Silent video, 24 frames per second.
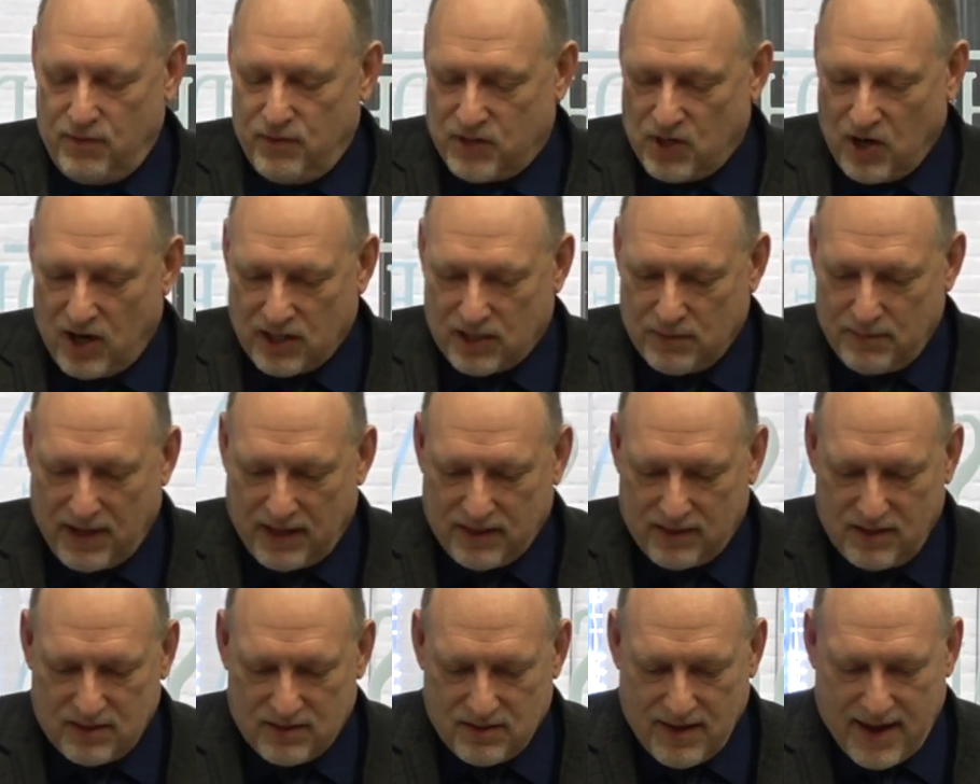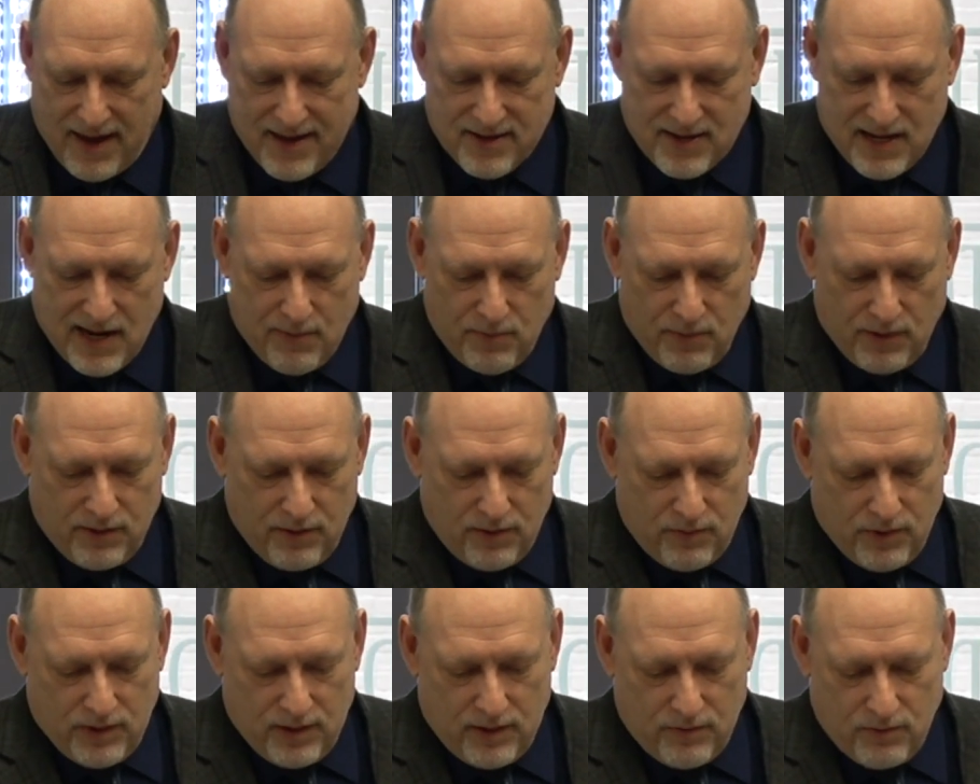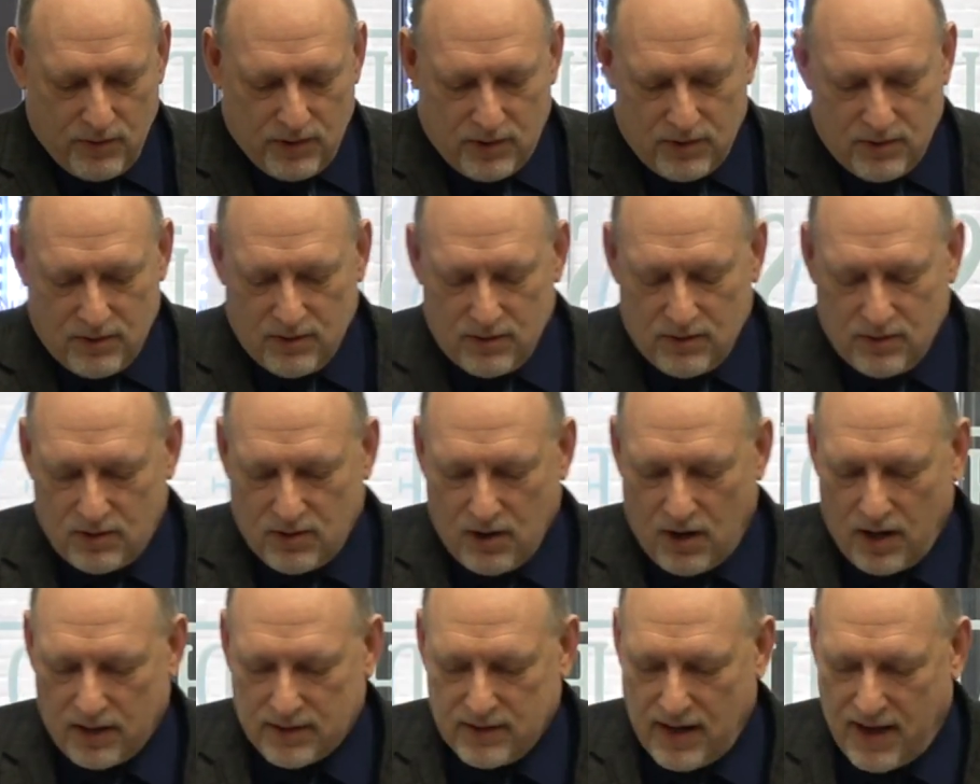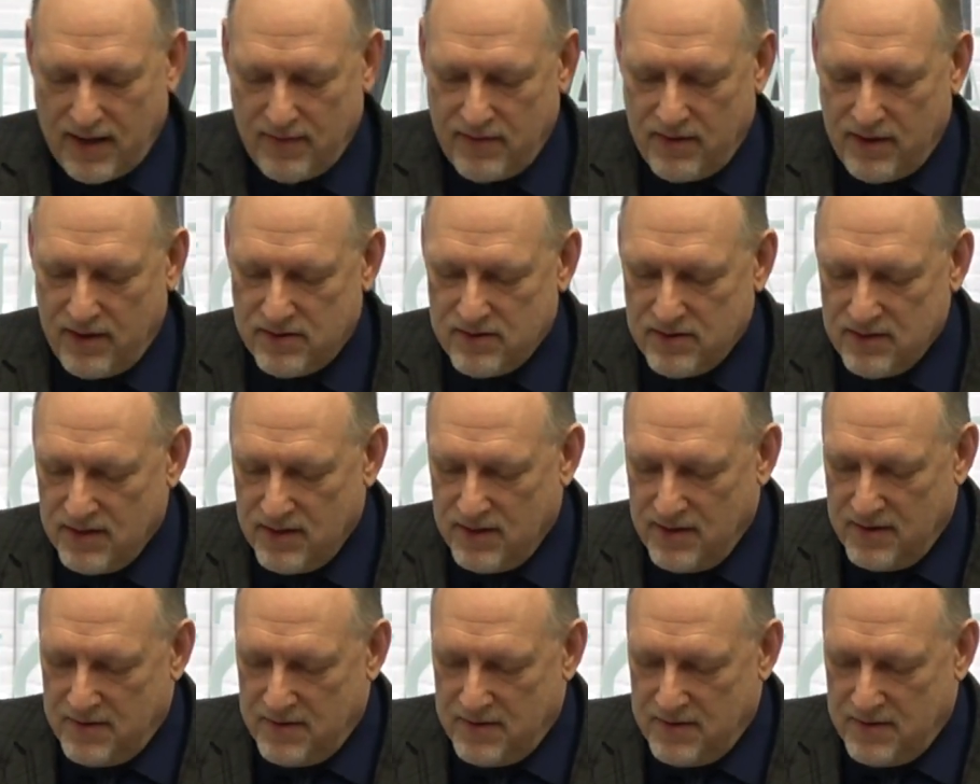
we talked about this last time we, we, we talked on this,